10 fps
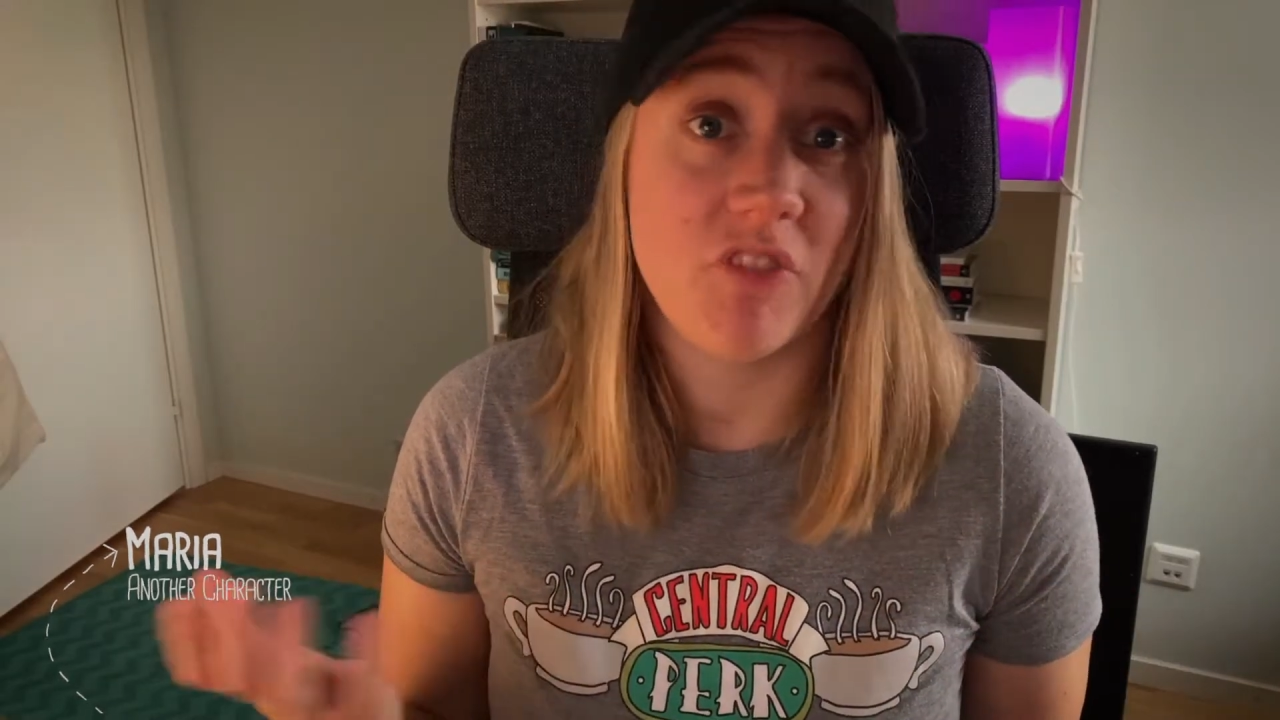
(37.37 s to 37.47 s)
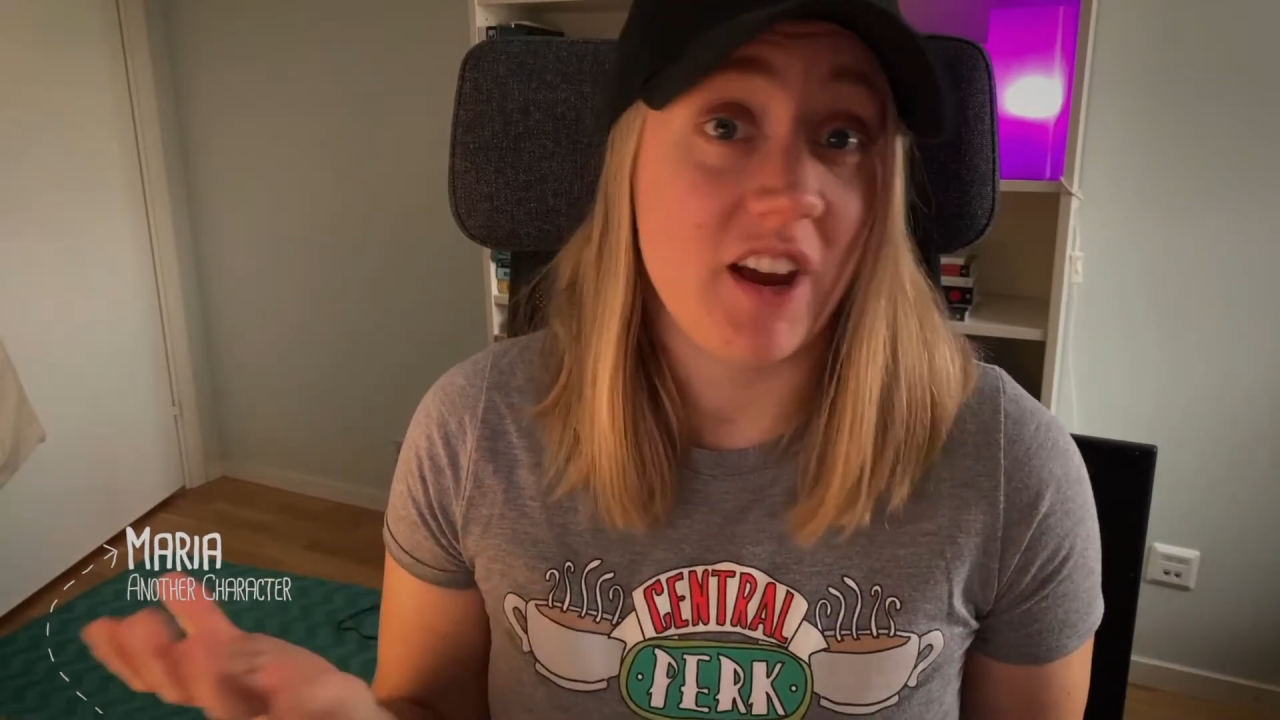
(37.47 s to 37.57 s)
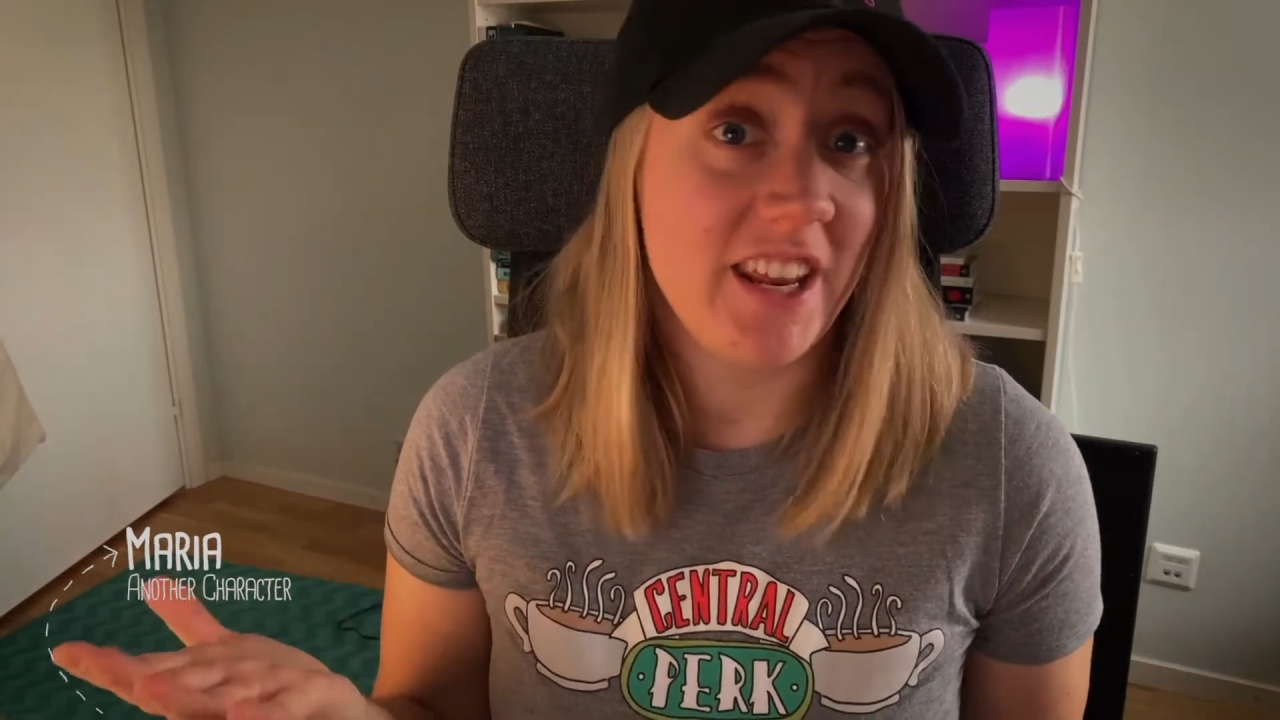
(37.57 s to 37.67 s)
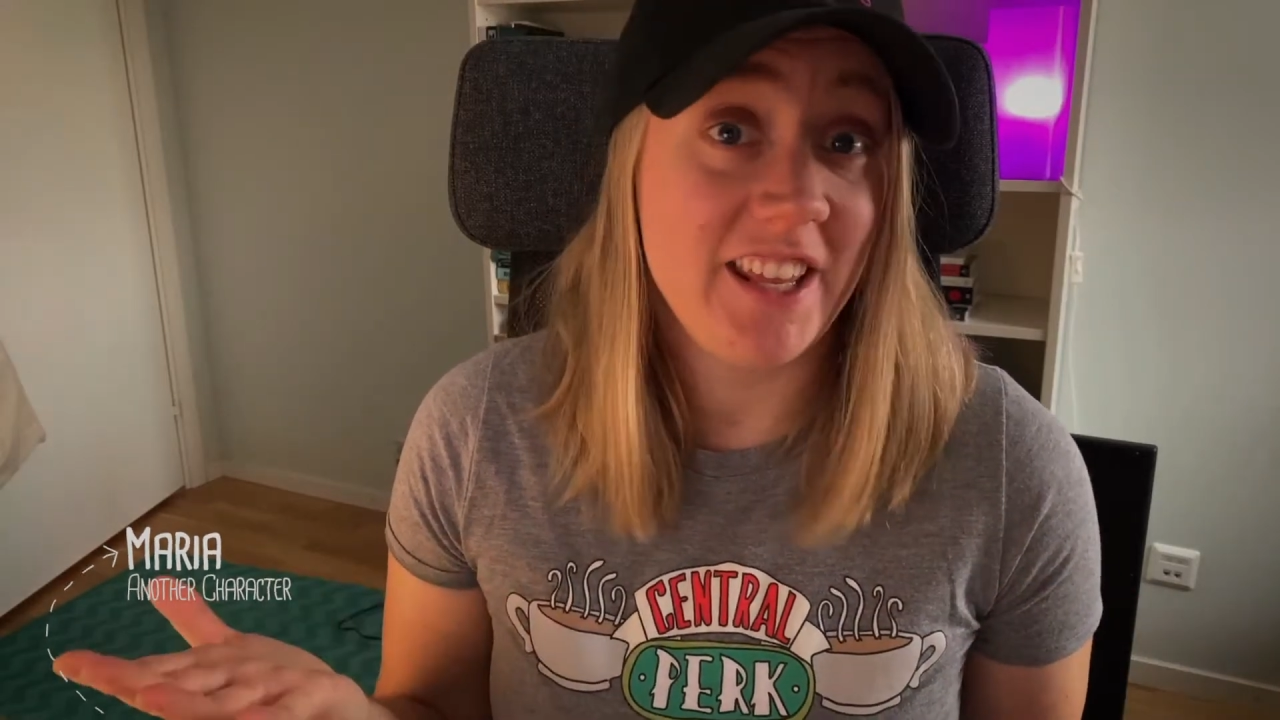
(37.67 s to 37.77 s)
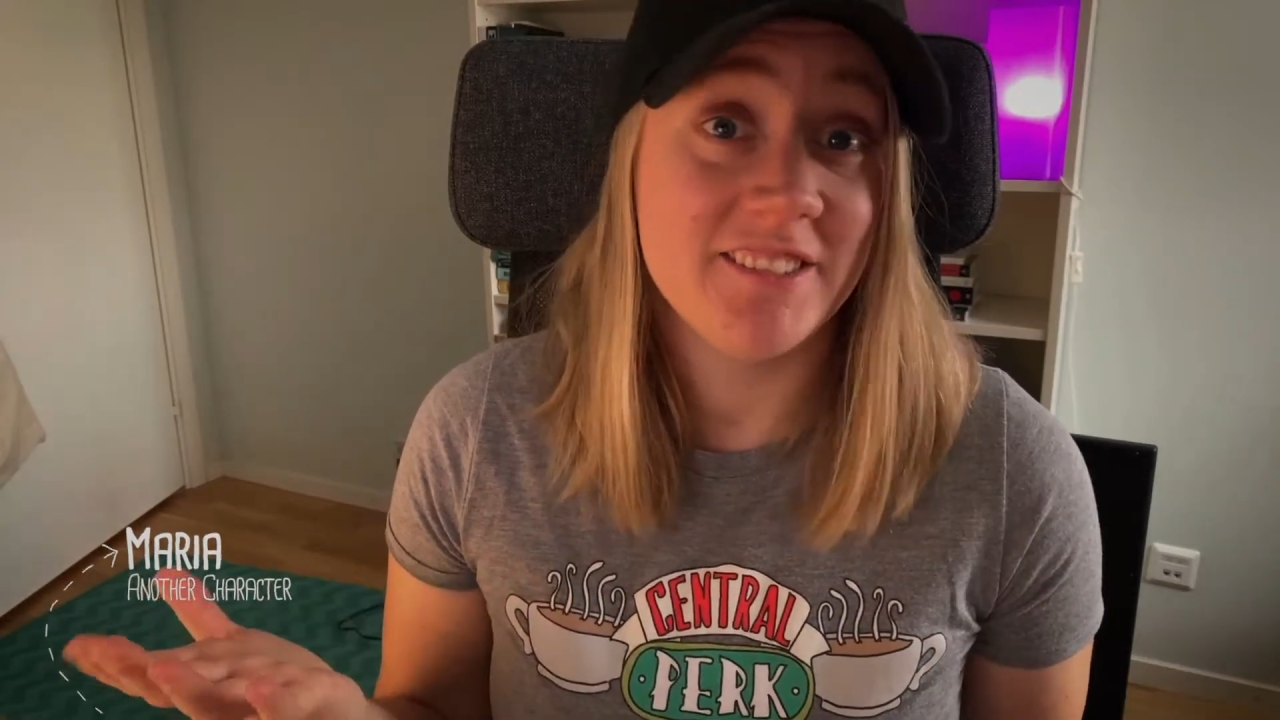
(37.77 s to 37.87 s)

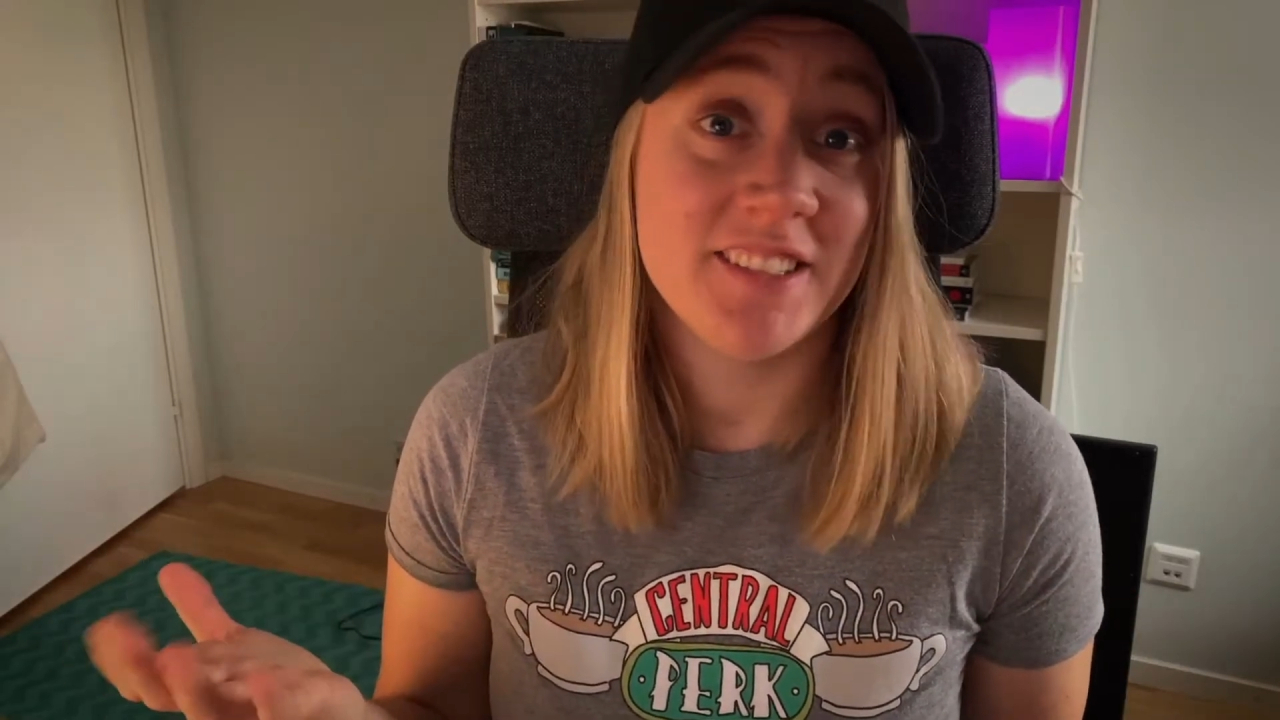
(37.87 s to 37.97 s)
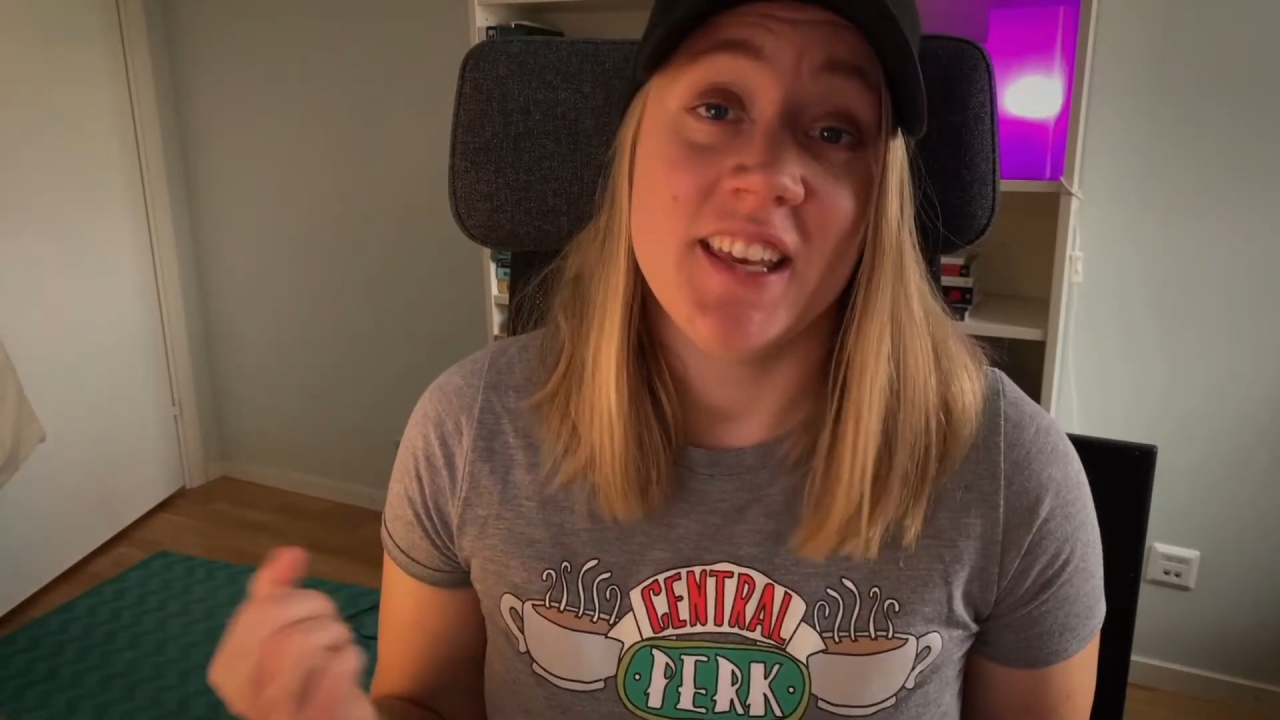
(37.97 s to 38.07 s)
writing,